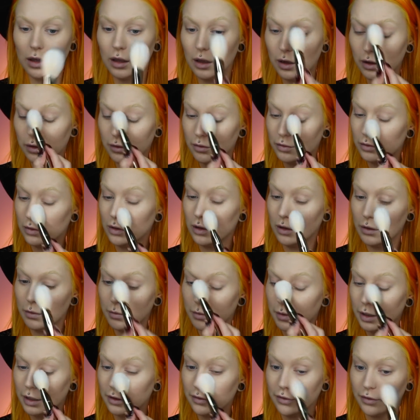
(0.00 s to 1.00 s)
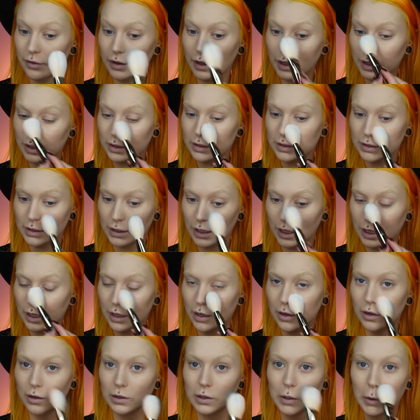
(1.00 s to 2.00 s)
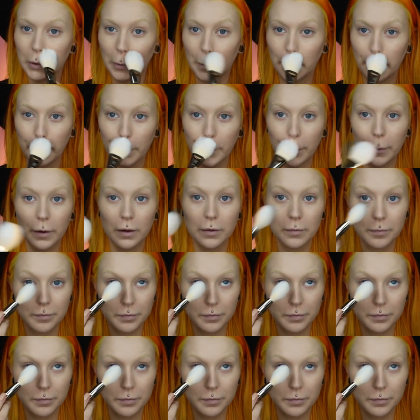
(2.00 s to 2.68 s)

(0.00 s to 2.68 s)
of my face and also